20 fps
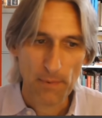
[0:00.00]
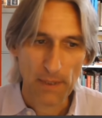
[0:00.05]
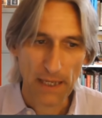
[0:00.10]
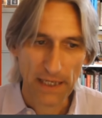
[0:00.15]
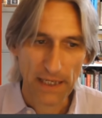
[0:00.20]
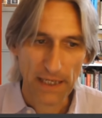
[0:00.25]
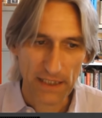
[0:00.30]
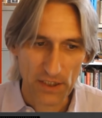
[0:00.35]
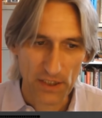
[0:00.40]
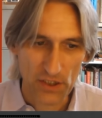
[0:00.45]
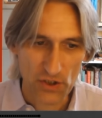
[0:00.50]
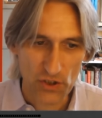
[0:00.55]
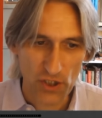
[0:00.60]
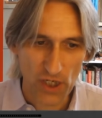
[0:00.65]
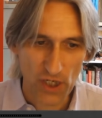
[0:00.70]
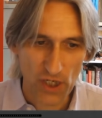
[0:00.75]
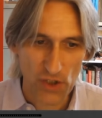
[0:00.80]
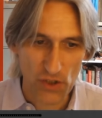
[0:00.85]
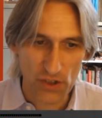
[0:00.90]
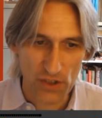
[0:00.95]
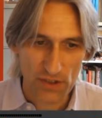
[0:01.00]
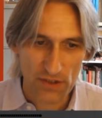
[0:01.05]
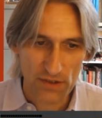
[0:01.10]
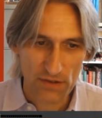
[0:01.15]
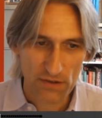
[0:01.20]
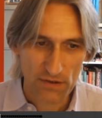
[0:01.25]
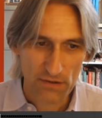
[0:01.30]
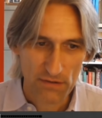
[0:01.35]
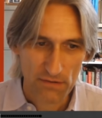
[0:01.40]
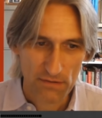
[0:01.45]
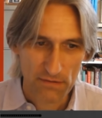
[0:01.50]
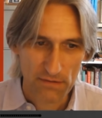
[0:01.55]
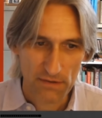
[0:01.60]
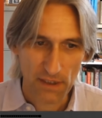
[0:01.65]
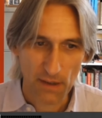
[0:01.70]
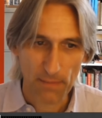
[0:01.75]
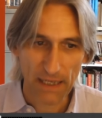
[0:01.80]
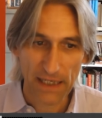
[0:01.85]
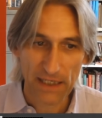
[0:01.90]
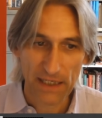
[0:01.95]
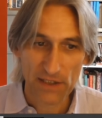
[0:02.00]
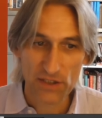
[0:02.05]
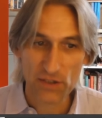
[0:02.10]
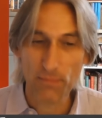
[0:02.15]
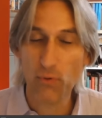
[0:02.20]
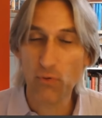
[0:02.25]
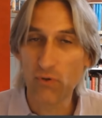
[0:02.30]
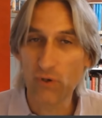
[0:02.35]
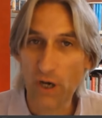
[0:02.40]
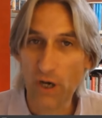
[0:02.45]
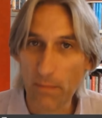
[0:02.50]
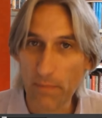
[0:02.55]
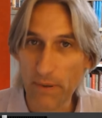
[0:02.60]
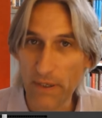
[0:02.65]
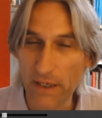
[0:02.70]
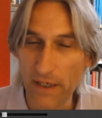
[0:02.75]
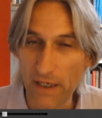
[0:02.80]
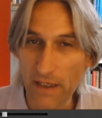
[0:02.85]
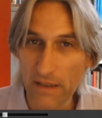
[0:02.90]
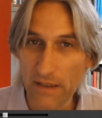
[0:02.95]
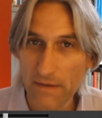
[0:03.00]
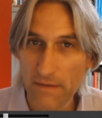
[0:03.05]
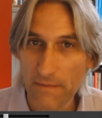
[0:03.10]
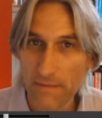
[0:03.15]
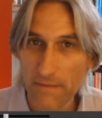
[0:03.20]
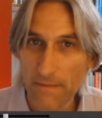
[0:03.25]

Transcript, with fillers: Black exchanges. Now, black is a pawn up here.